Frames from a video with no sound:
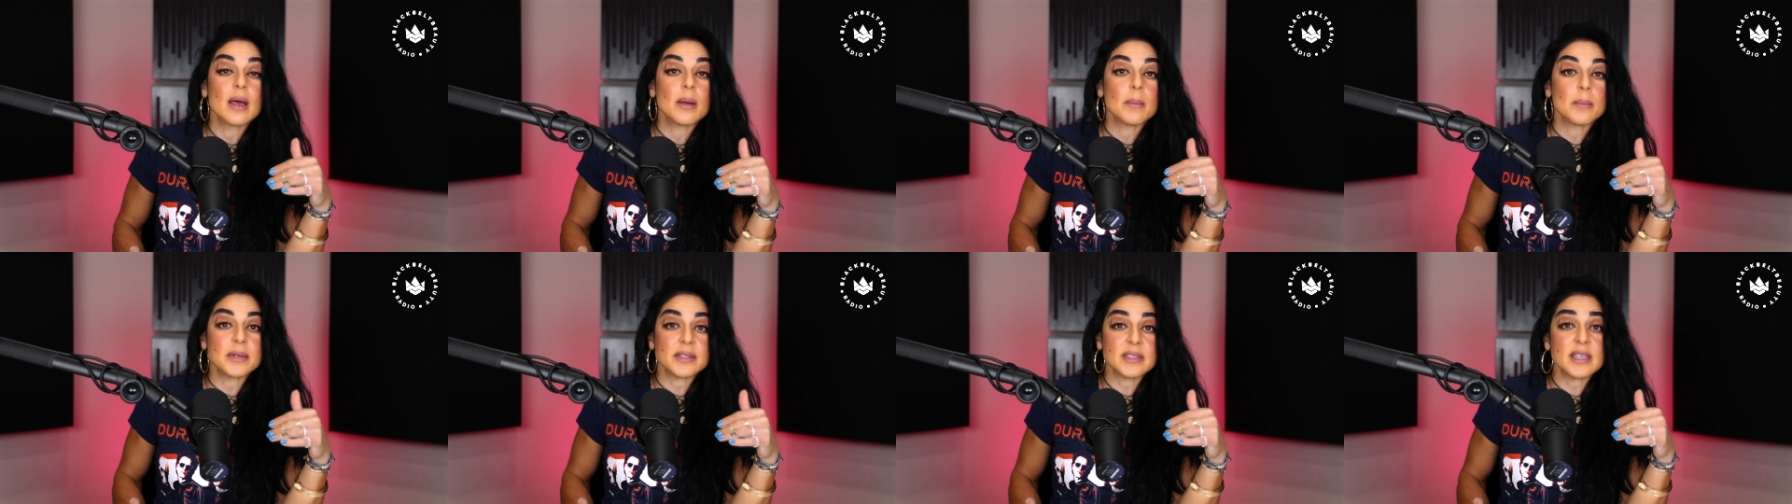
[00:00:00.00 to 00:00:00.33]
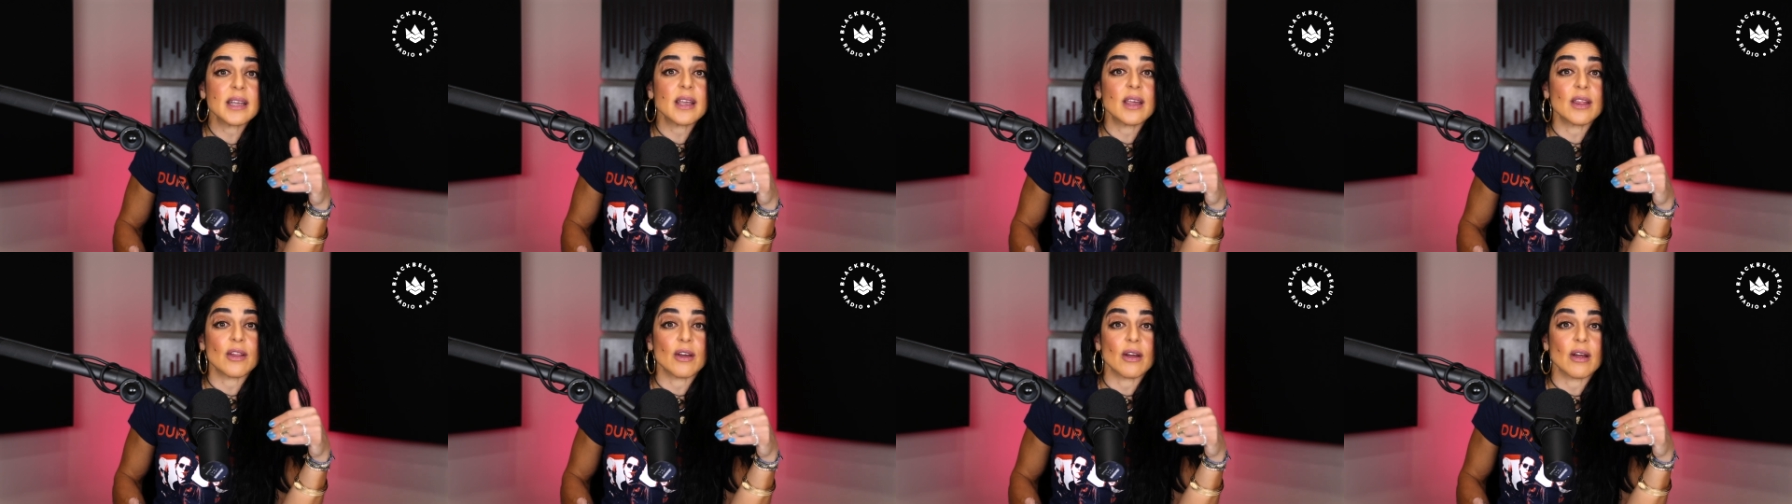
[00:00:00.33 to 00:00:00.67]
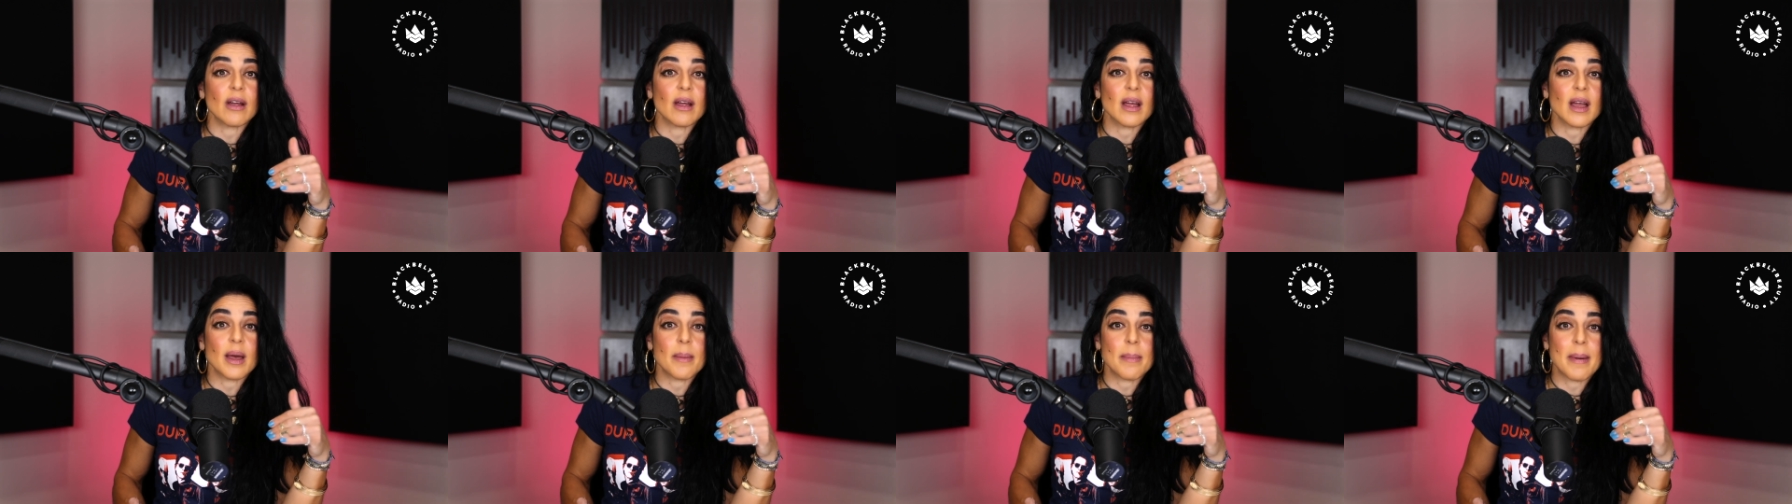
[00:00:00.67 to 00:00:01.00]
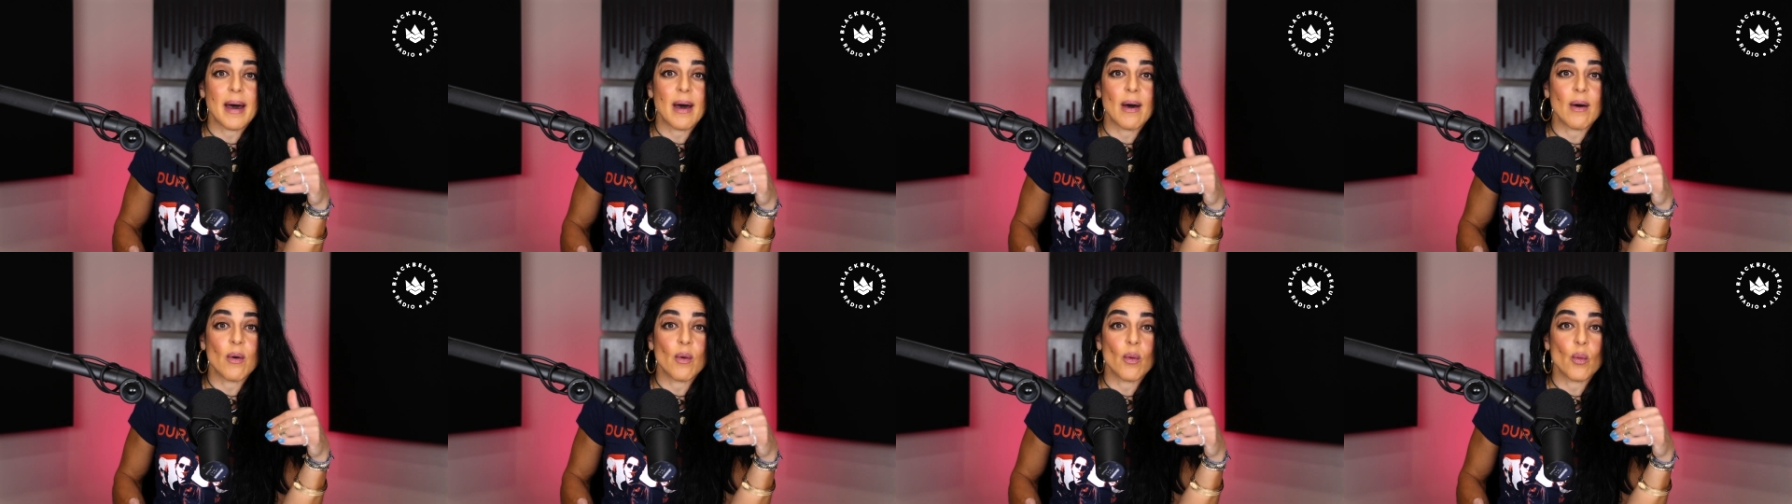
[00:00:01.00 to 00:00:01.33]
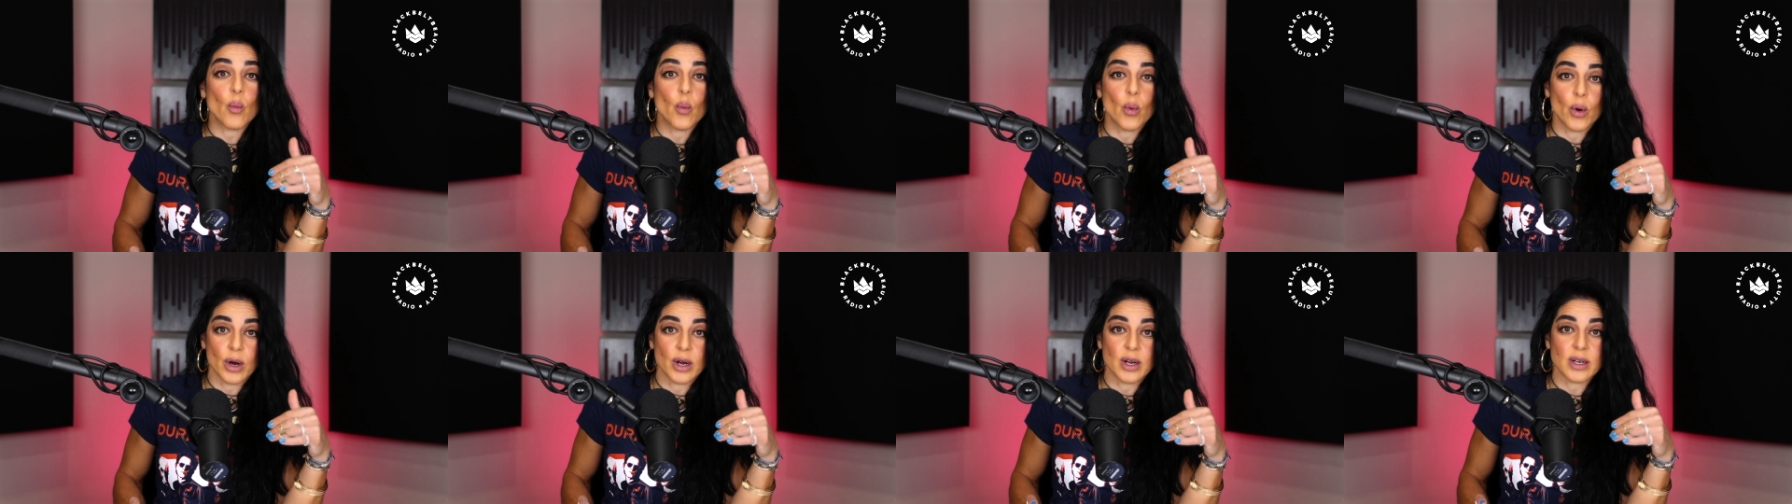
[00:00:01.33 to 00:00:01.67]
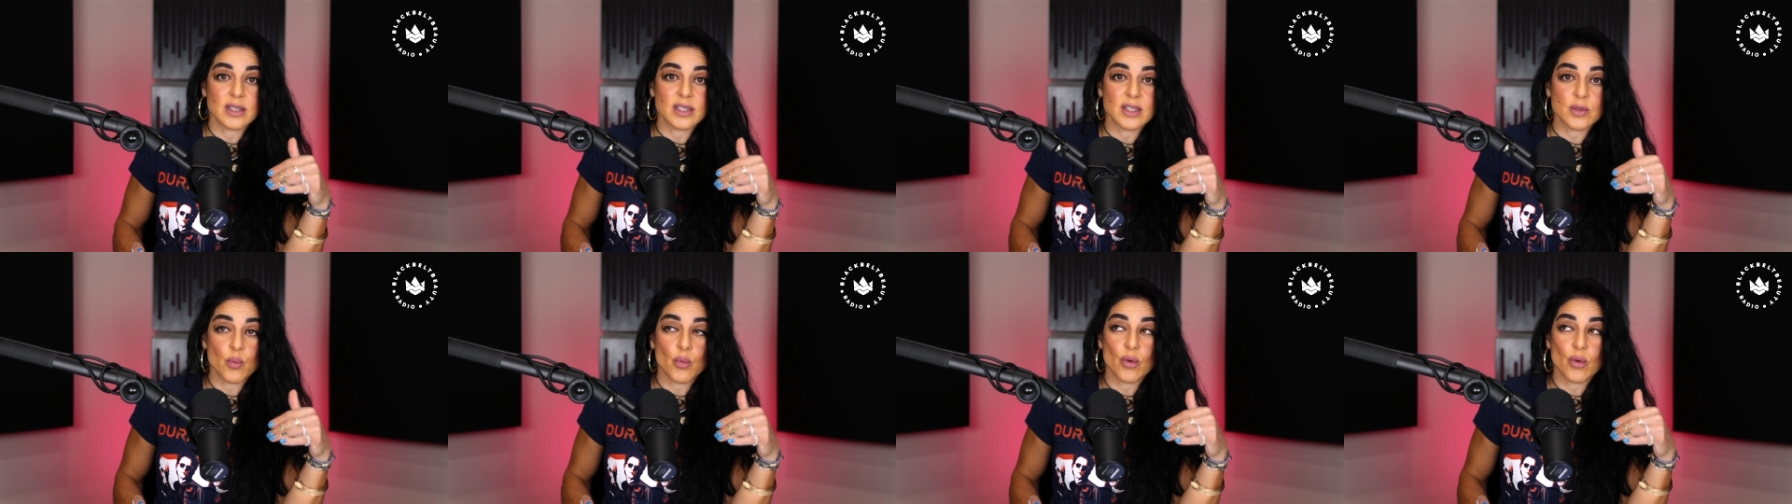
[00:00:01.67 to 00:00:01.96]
particular about words.